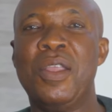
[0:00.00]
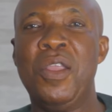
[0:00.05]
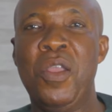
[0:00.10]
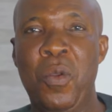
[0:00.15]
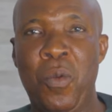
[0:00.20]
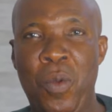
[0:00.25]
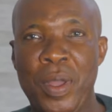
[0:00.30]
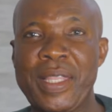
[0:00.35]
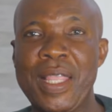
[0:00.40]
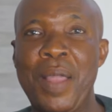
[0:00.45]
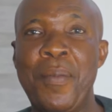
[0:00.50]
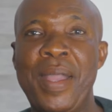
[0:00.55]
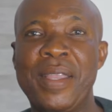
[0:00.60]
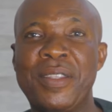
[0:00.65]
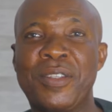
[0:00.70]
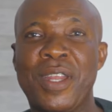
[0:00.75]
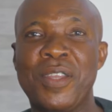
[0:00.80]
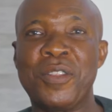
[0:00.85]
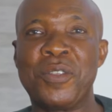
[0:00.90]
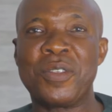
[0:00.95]
What am I
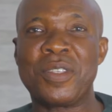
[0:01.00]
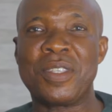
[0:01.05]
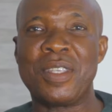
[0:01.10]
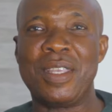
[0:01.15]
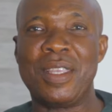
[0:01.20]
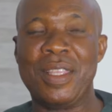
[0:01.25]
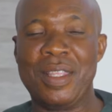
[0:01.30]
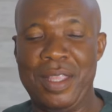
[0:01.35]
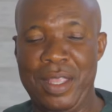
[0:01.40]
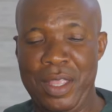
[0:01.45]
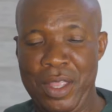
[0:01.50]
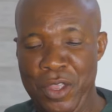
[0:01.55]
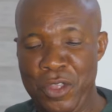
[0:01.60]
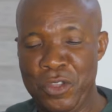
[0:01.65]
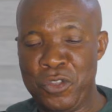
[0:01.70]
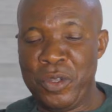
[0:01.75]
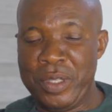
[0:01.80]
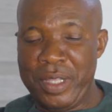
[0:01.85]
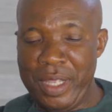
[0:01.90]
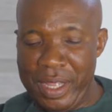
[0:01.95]
trying to say?
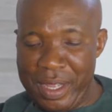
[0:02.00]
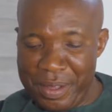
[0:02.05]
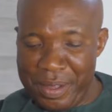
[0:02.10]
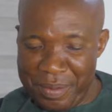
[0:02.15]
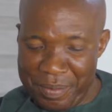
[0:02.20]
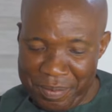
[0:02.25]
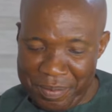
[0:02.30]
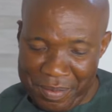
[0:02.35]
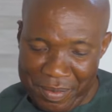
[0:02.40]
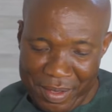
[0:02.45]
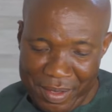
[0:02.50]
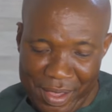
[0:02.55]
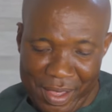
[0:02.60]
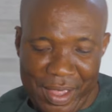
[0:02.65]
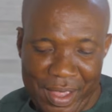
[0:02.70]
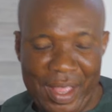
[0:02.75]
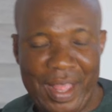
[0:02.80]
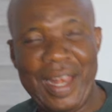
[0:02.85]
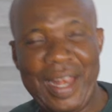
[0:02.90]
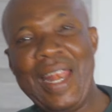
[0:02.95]
Today,
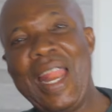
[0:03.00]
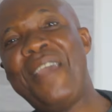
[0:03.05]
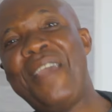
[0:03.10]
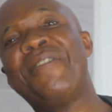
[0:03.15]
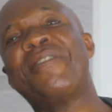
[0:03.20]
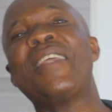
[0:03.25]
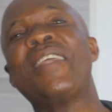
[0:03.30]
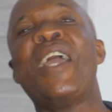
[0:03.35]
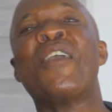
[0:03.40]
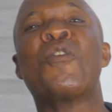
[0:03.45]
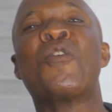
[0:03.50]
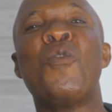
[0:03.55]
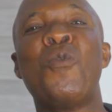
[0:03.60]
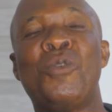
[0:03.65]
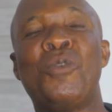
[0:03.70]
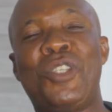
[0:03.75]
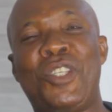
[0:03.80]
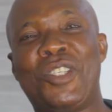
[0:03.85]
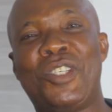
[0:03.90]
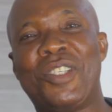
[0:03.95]
lifestyle
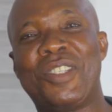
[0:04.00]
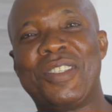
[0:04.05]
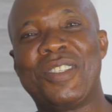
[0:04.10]
coach